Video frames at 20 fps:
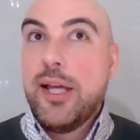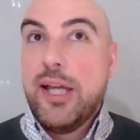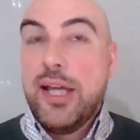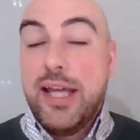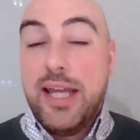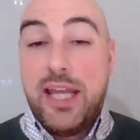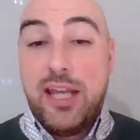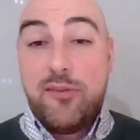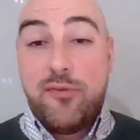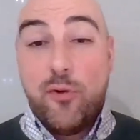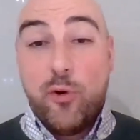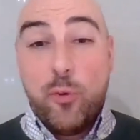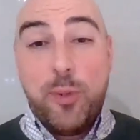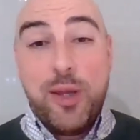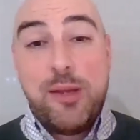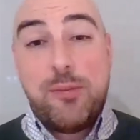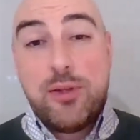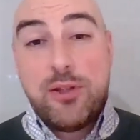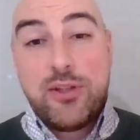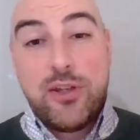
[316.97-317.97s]
if all
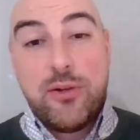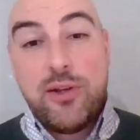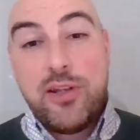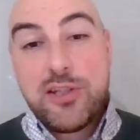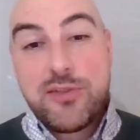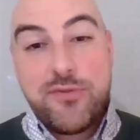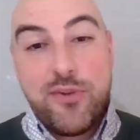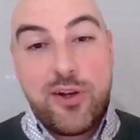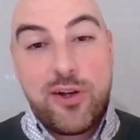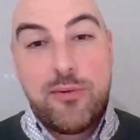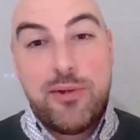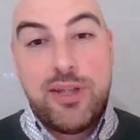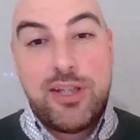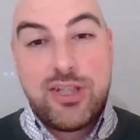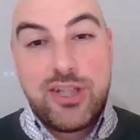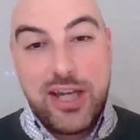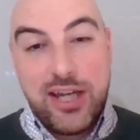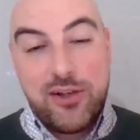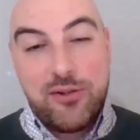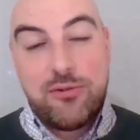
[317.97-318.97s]
people are doing is following the
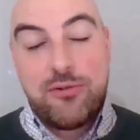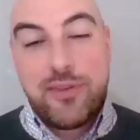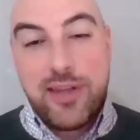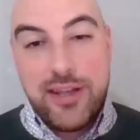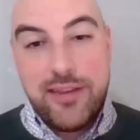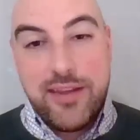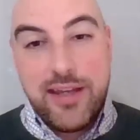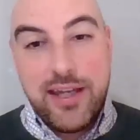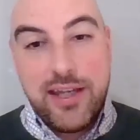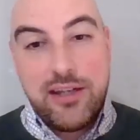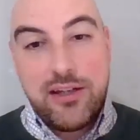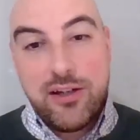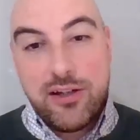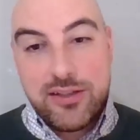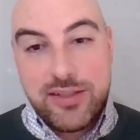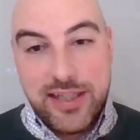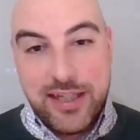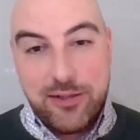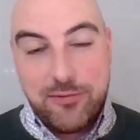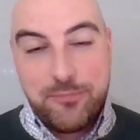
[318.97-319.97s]
channel, then they are
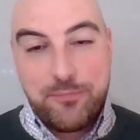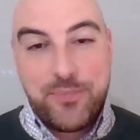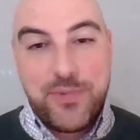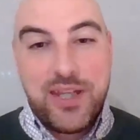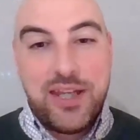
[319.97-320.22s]
down.